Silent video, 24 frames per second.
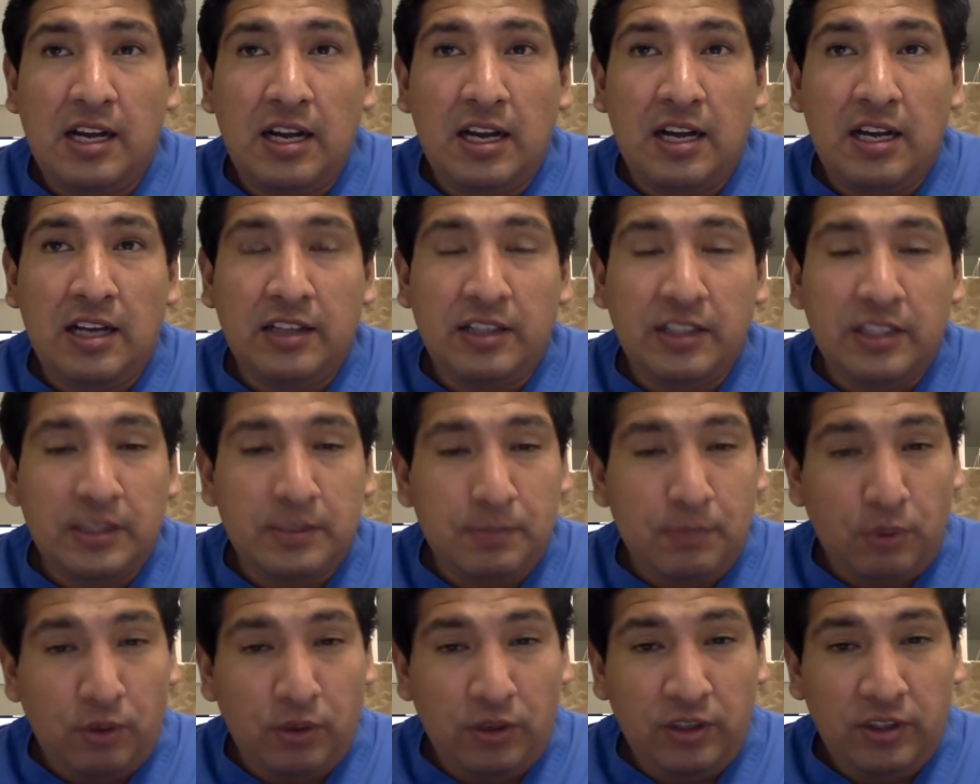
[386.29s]
at this
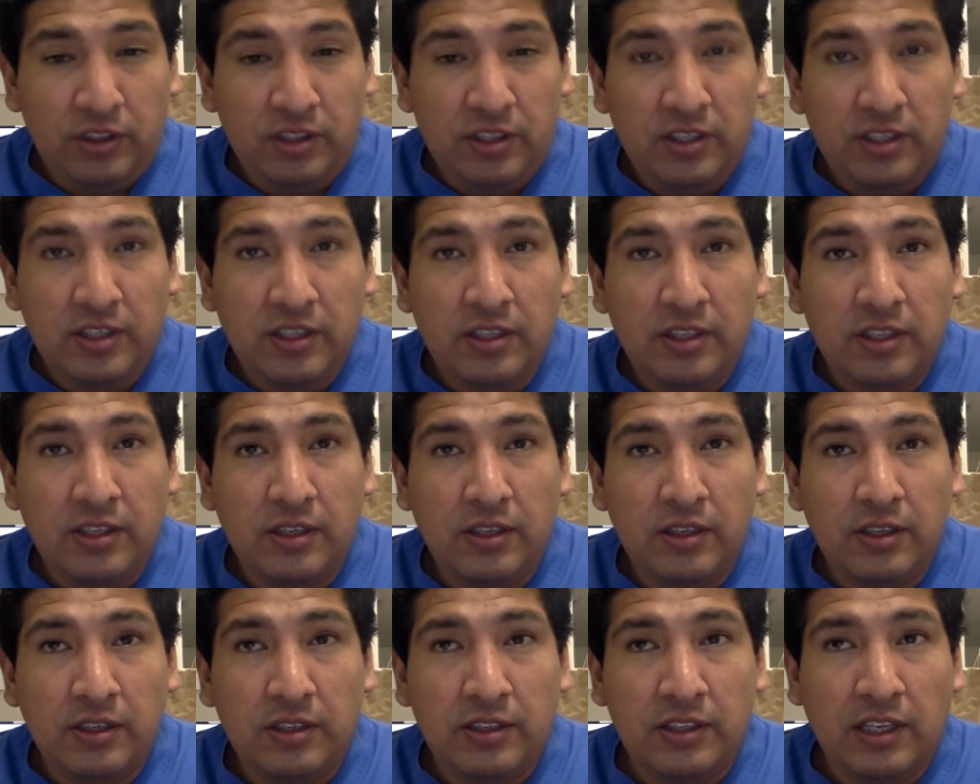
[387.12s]
point
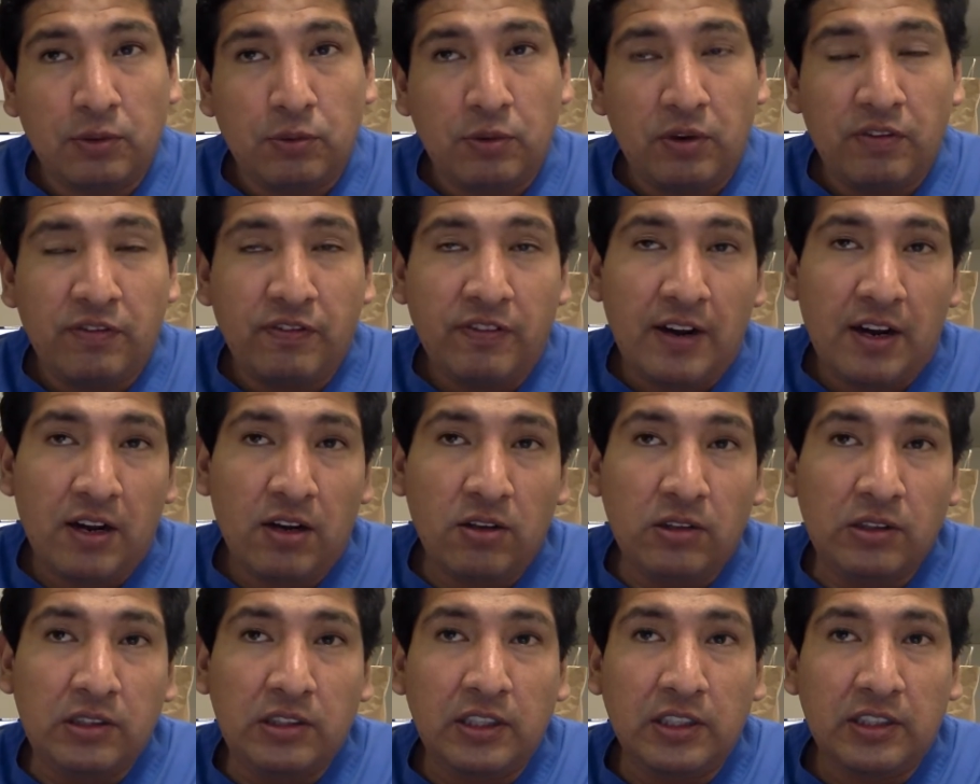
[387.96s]
that we
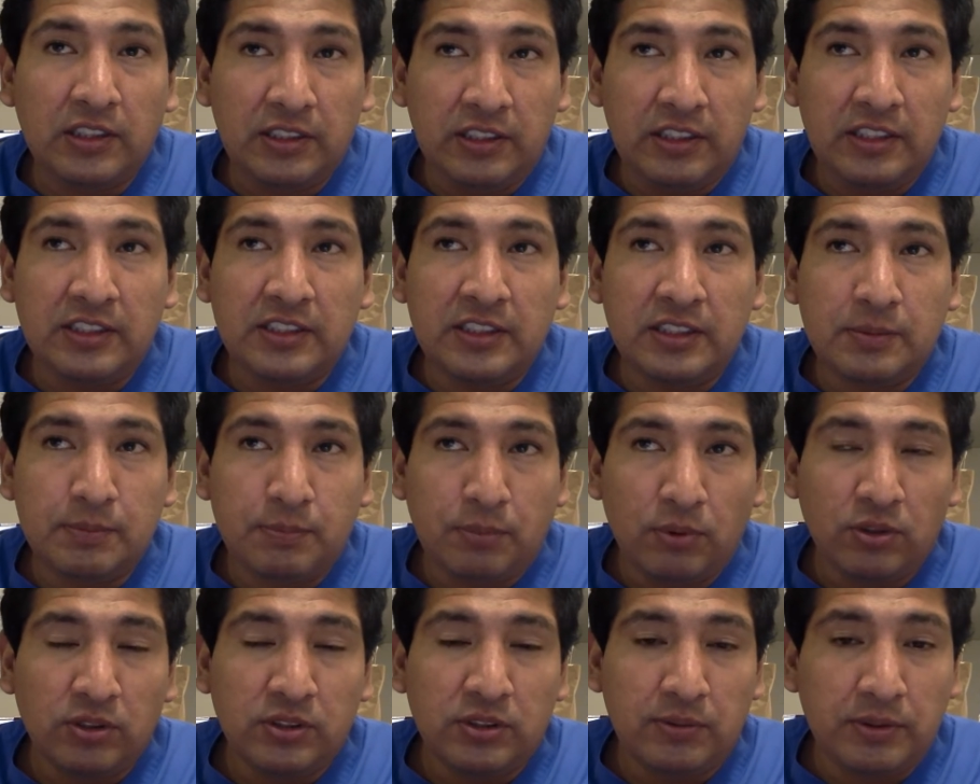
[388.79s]
found that this is
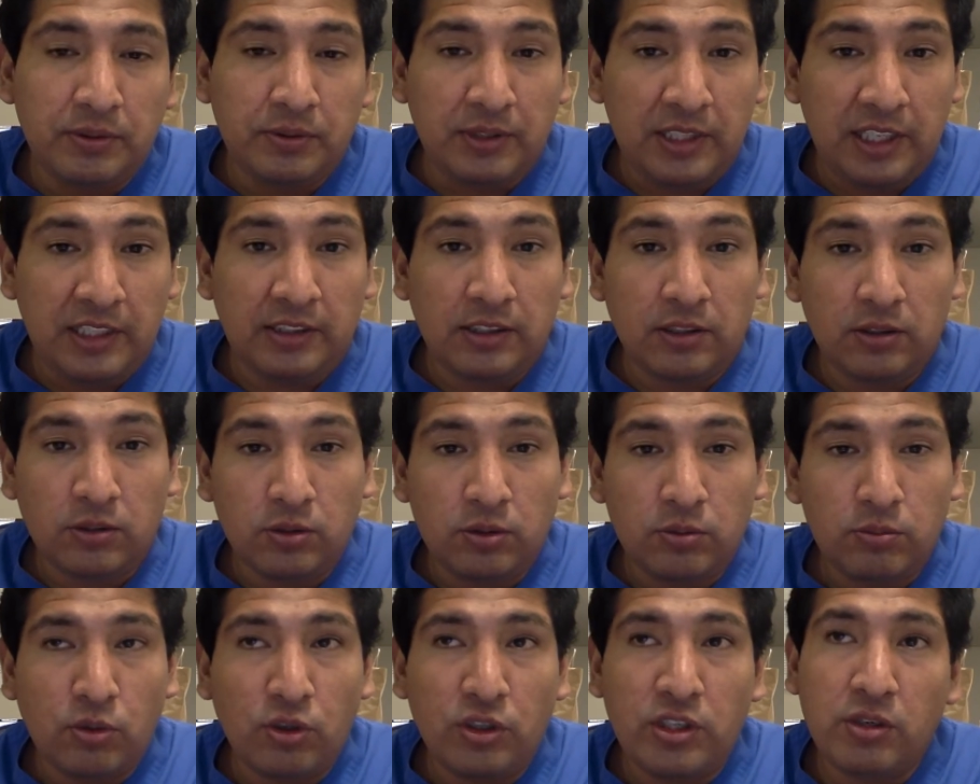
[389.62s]
possibly related to
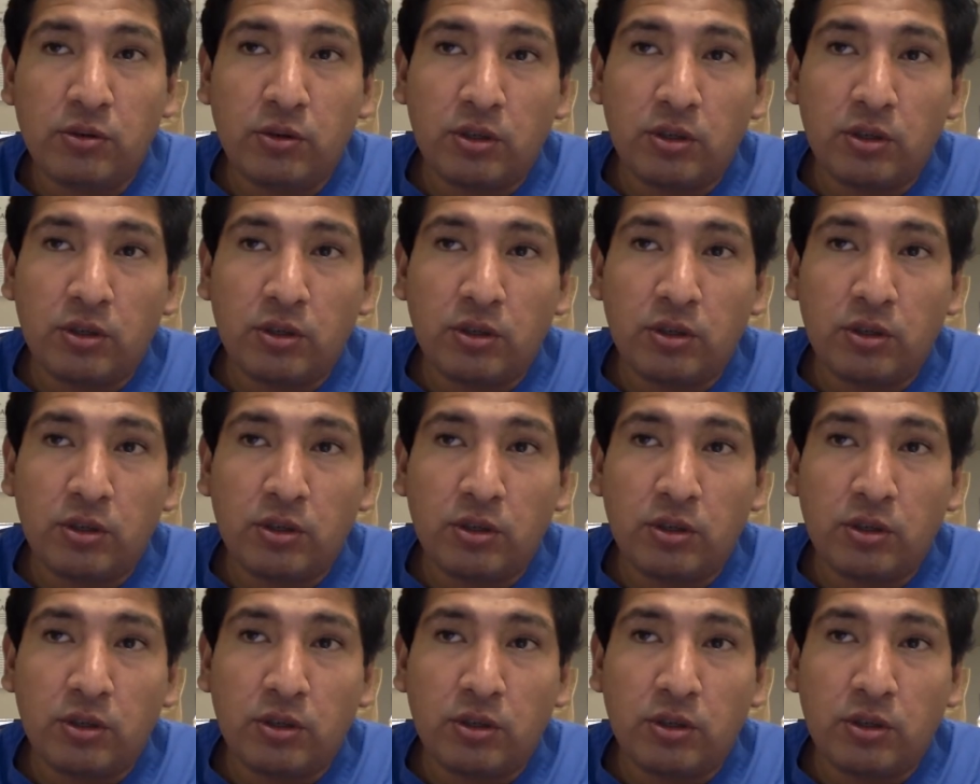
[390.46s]
pneumonia,